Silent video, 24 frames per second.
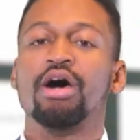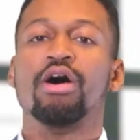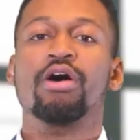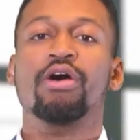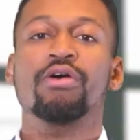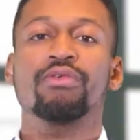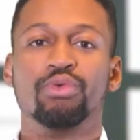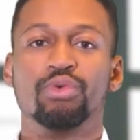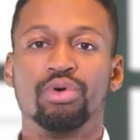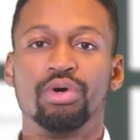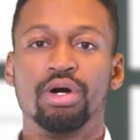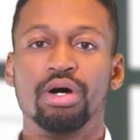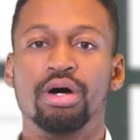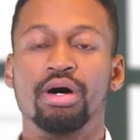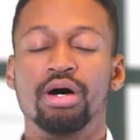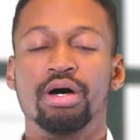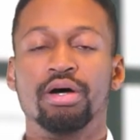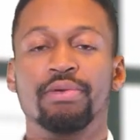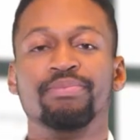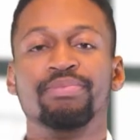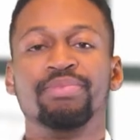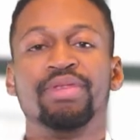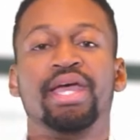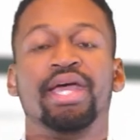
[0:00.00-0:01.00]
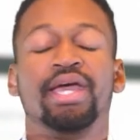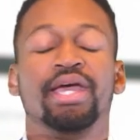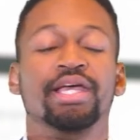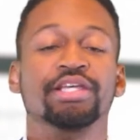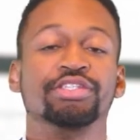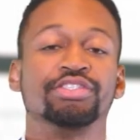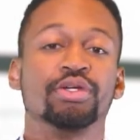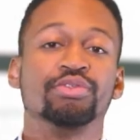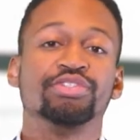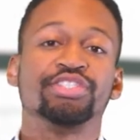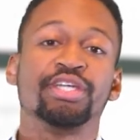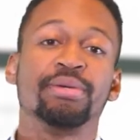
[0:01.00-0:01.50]
overall.
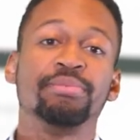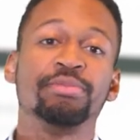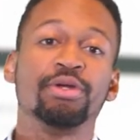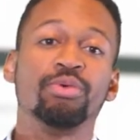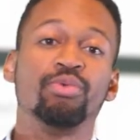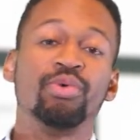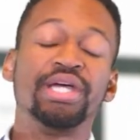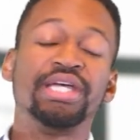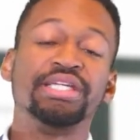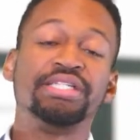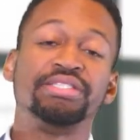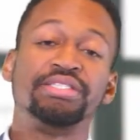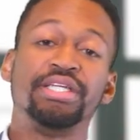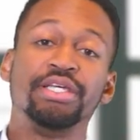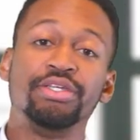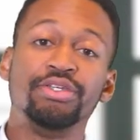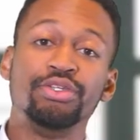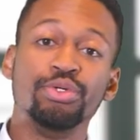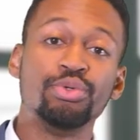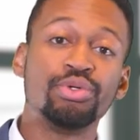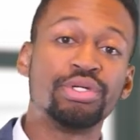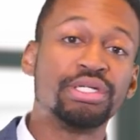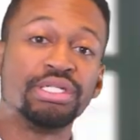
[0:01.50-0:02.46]
And so some of the ways that you